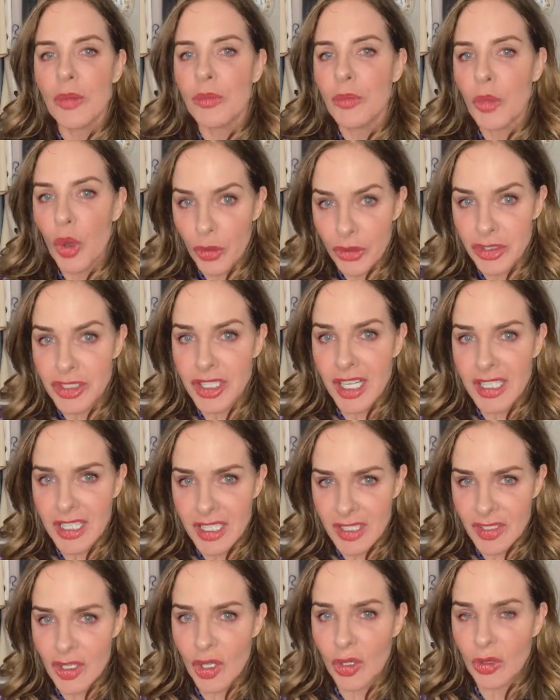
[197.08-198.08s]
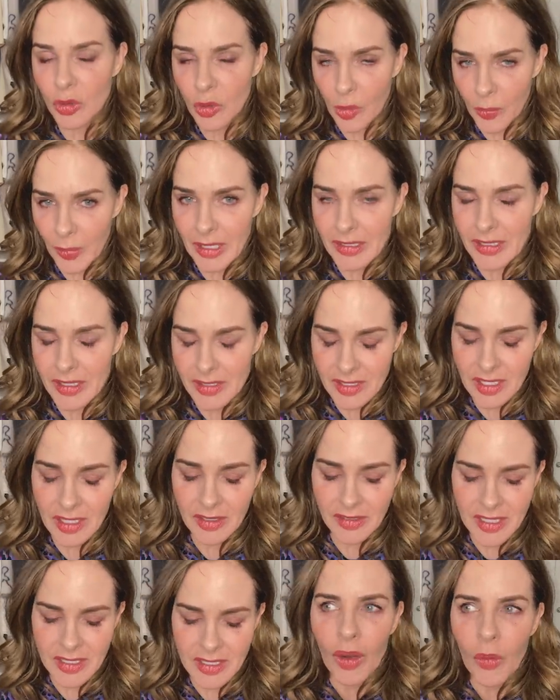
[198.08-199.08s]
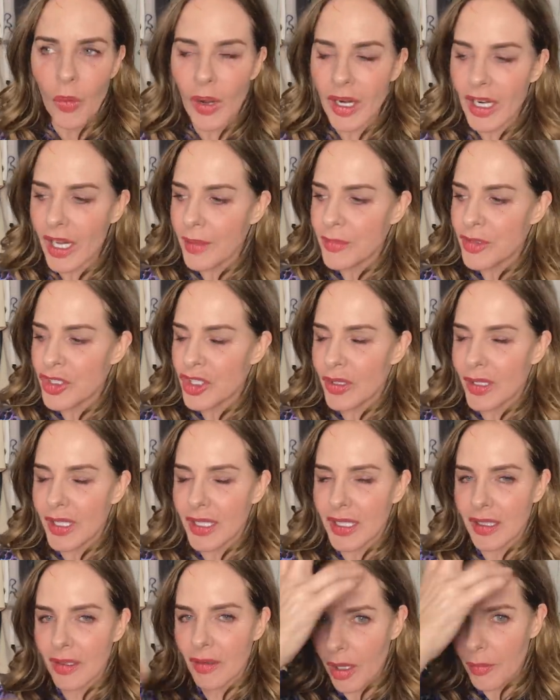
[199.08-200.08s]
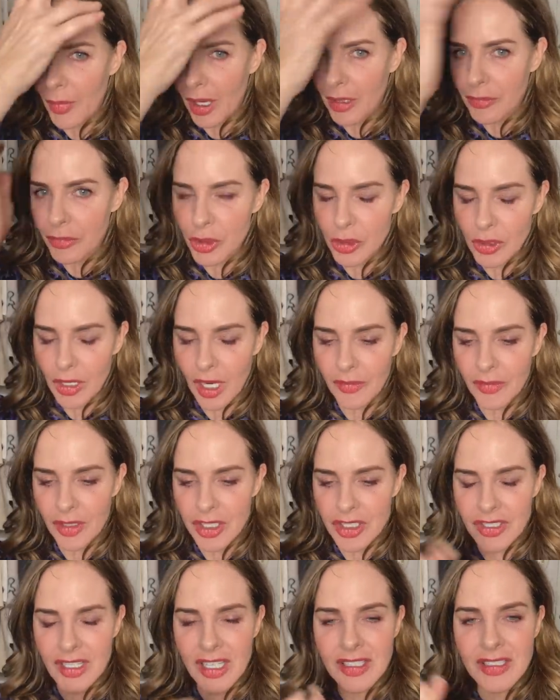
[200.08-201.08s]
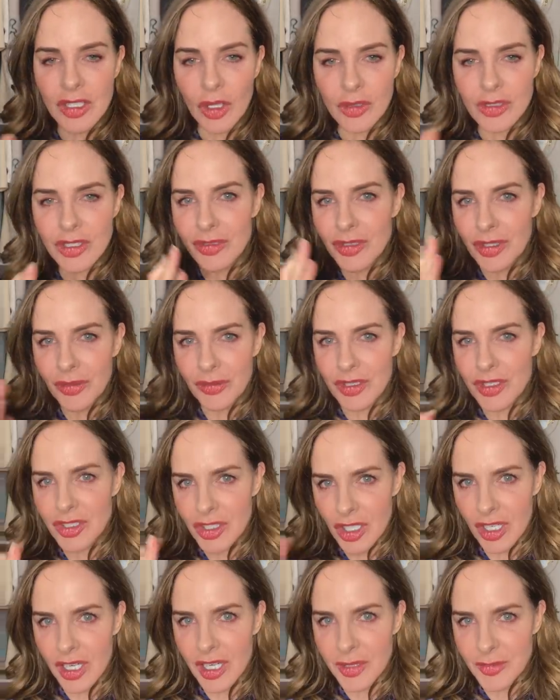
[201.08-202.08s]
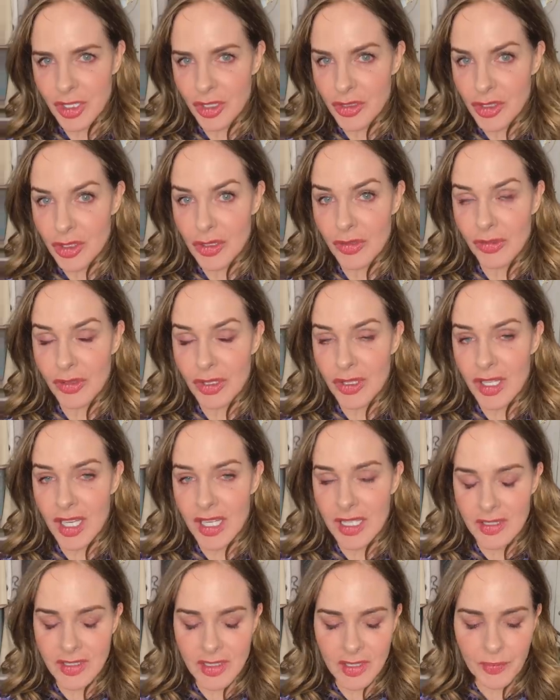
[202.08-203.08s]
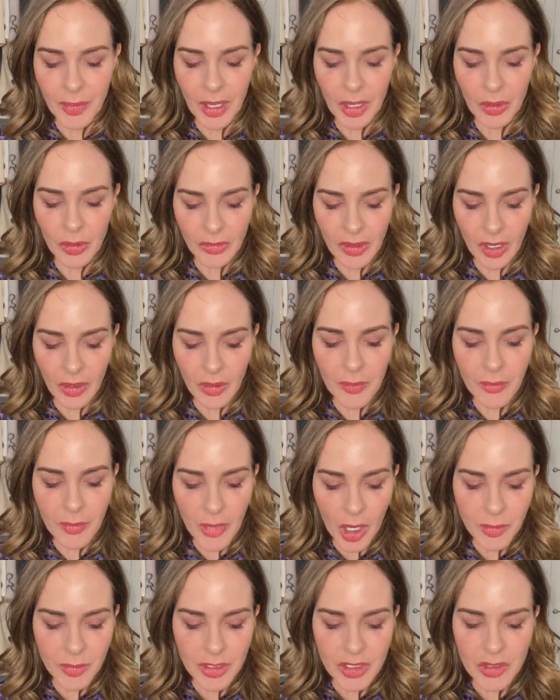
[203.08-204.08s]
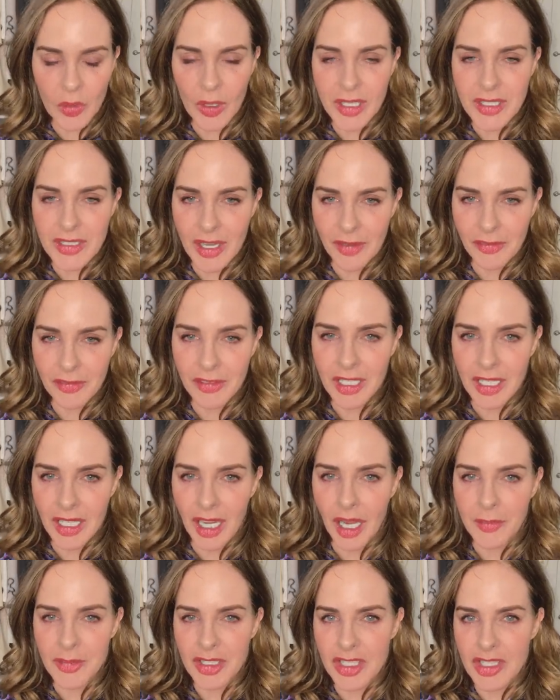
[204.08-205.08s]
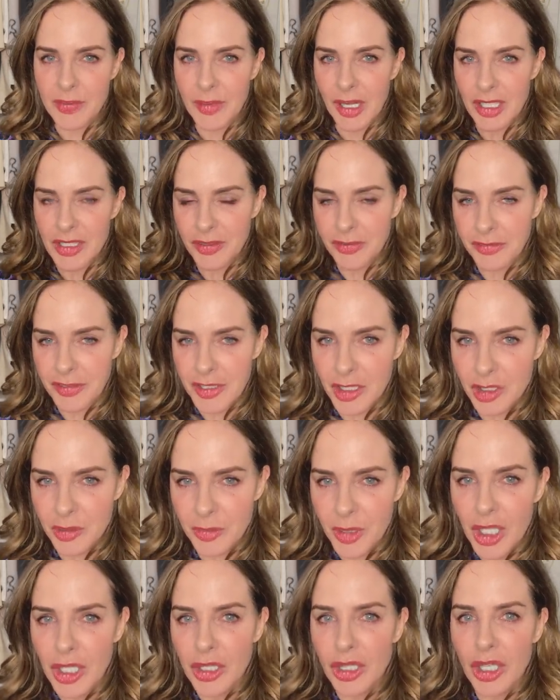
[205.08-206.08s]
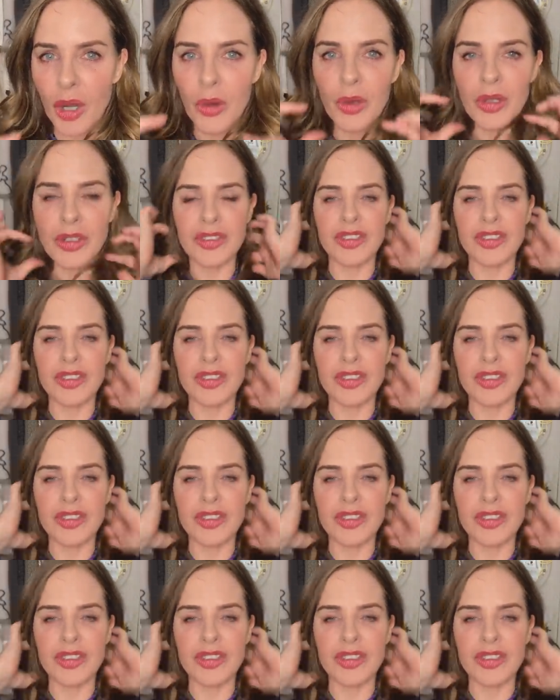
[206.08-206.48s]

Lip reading: more than 10 years old will be in the series. When I'm doing my root coverage, there's lots of different times I'll do different things, but there are moments when definitely I'm just about to film, go on a